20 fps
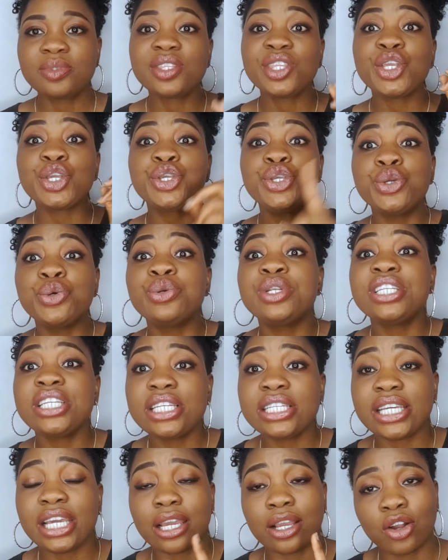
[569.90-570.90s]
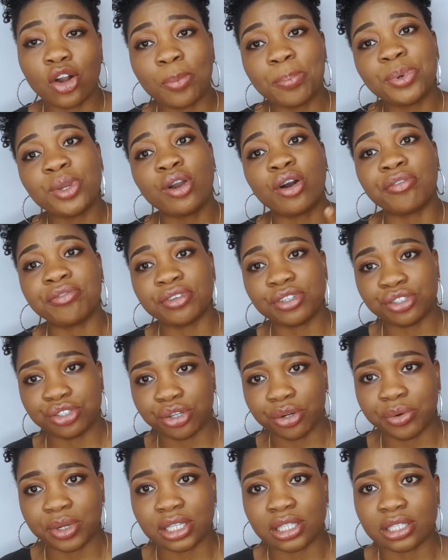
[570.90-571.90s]
you need a copy of
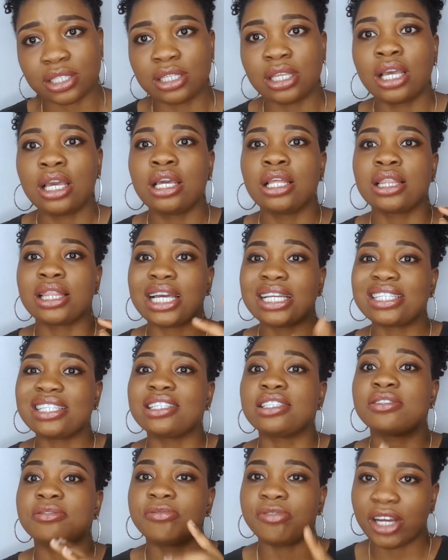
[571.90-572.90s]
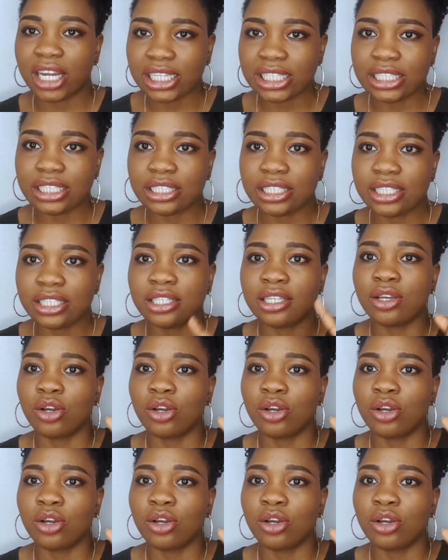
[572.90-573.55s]
insurance that is valid.